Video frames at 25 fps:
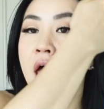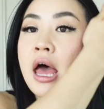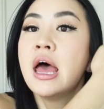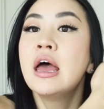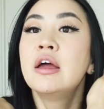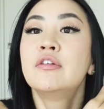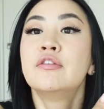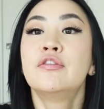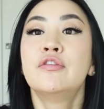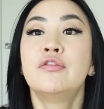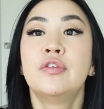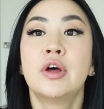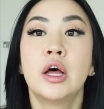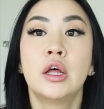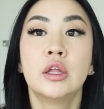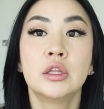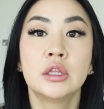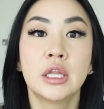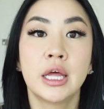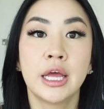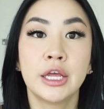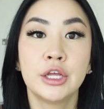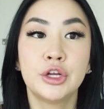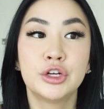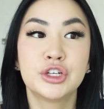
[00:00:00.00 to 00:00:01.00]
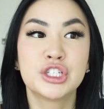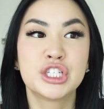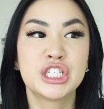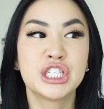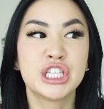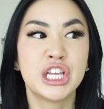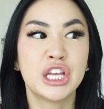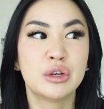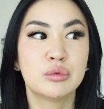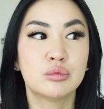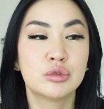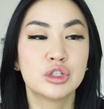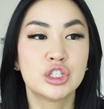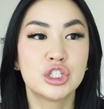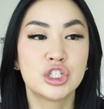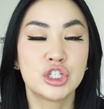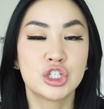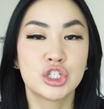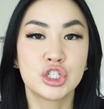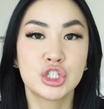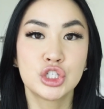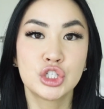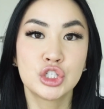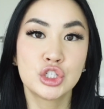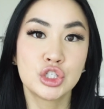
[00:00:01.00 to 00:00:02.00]
and felt like your skin was
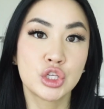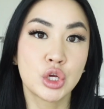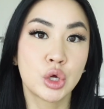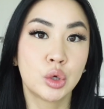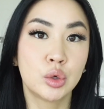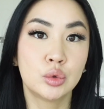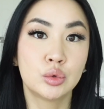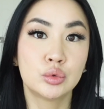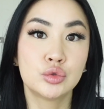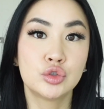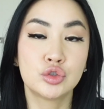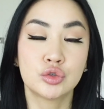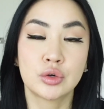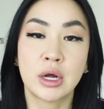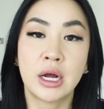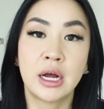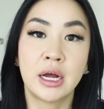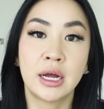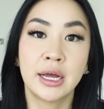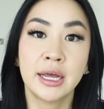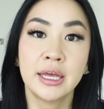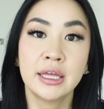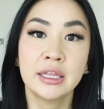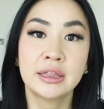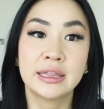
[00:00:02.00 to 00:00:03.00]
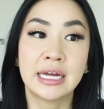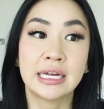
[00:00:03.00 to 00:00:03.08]
just so dry,